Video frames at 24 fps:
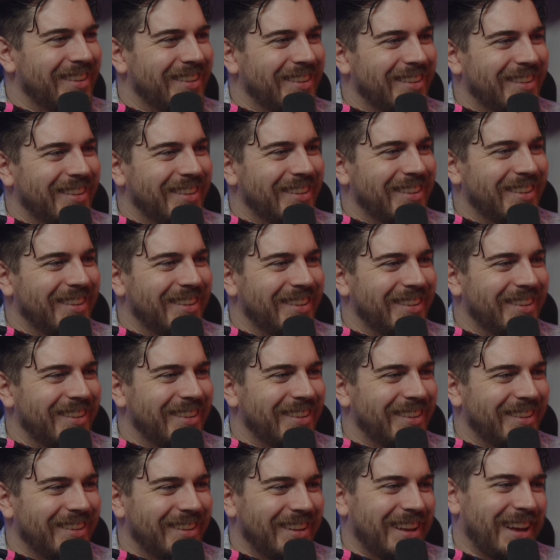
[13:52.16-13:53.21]
namely me.
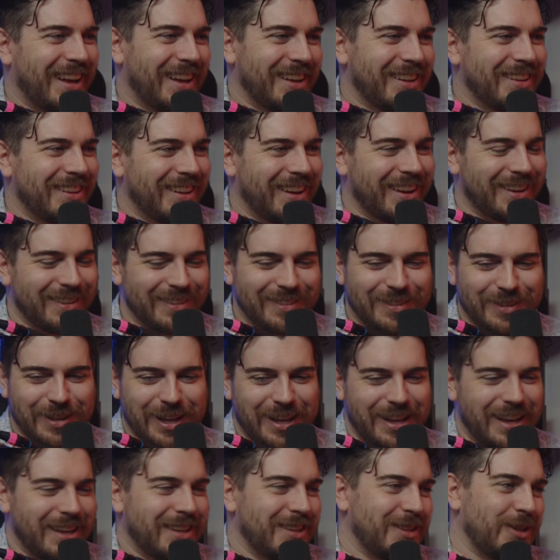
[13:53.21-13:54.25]
Yeah. Uh,
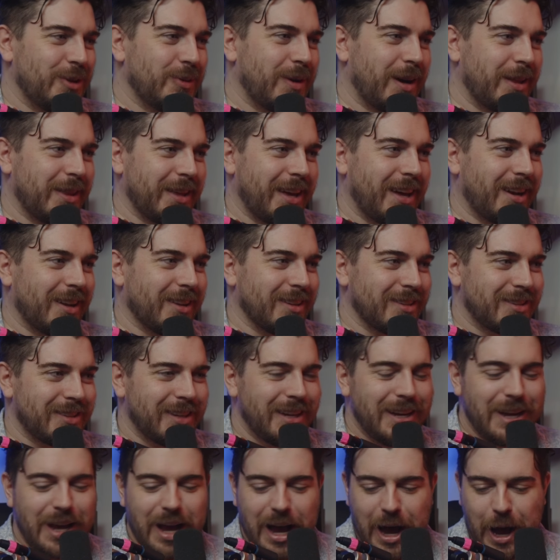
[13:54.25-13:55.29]
it, you are the analyst.
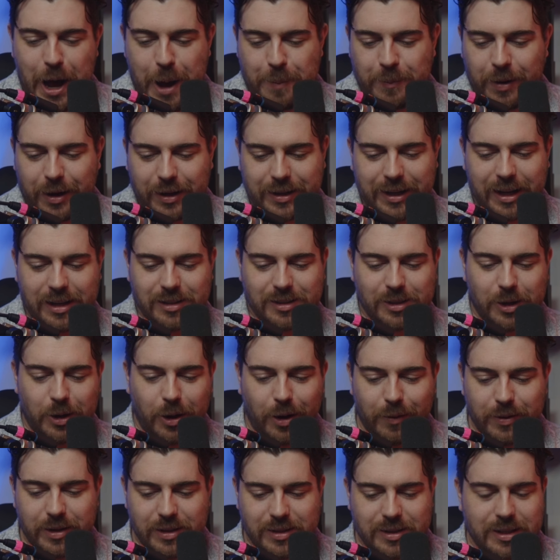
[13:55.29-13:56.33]
Um, okay, so
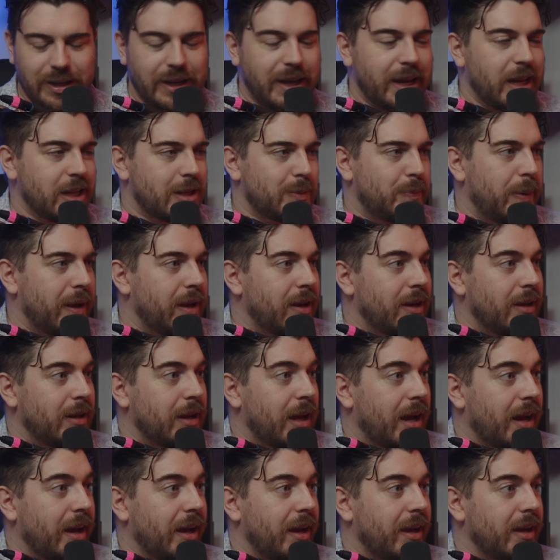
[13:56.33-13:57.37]
obviously it's been
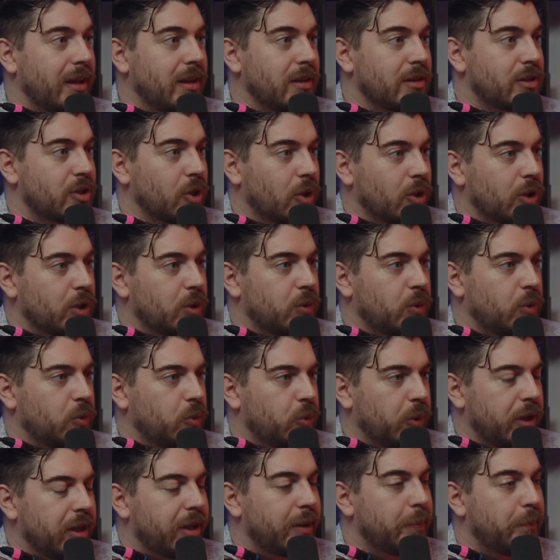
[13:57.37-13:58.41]
a solid
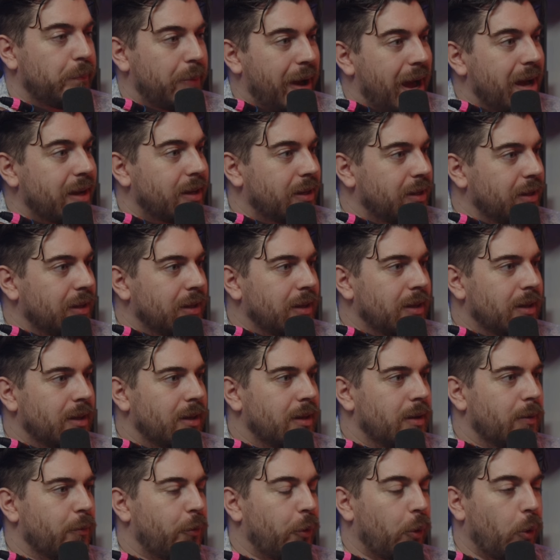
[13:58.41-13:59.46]
week back
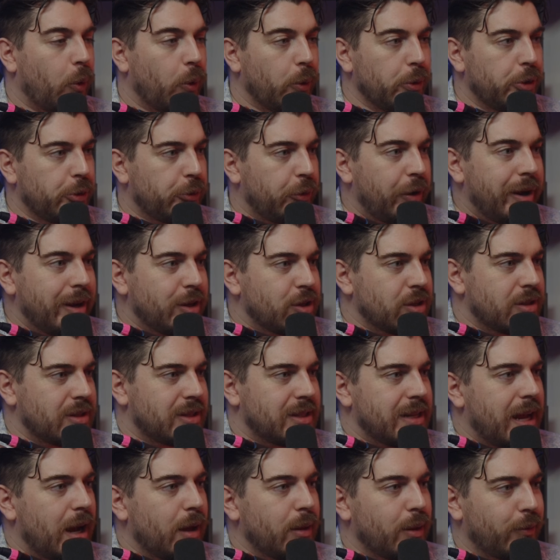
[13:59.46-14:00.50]
for all the regions
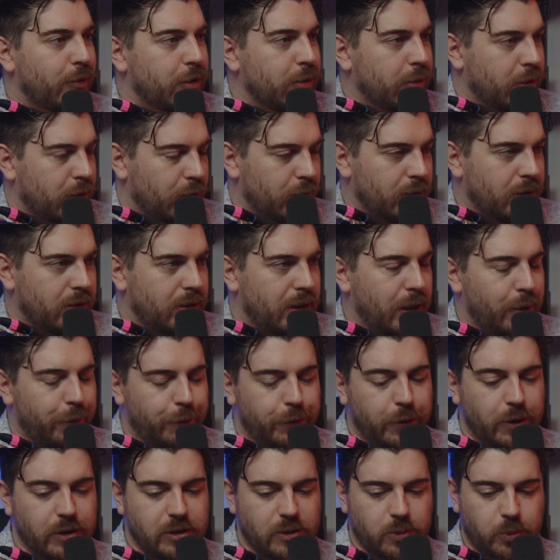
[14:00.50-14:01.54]
now. They've concluded their
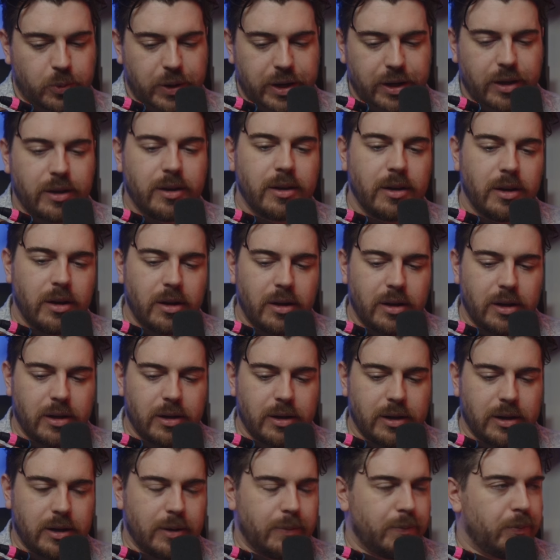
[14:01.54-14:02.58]
first week
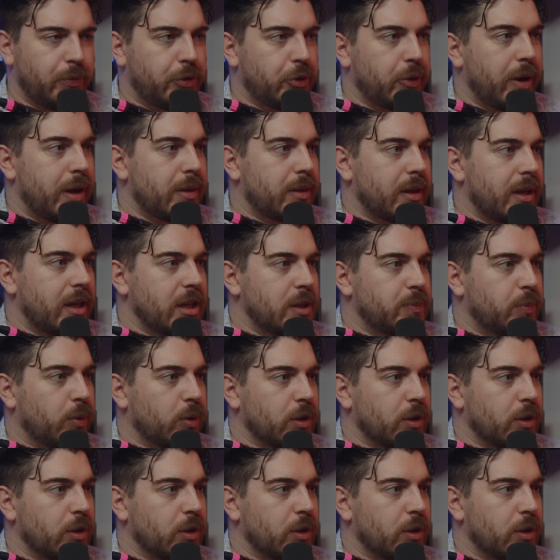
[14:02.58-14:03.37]
um, throughout the esports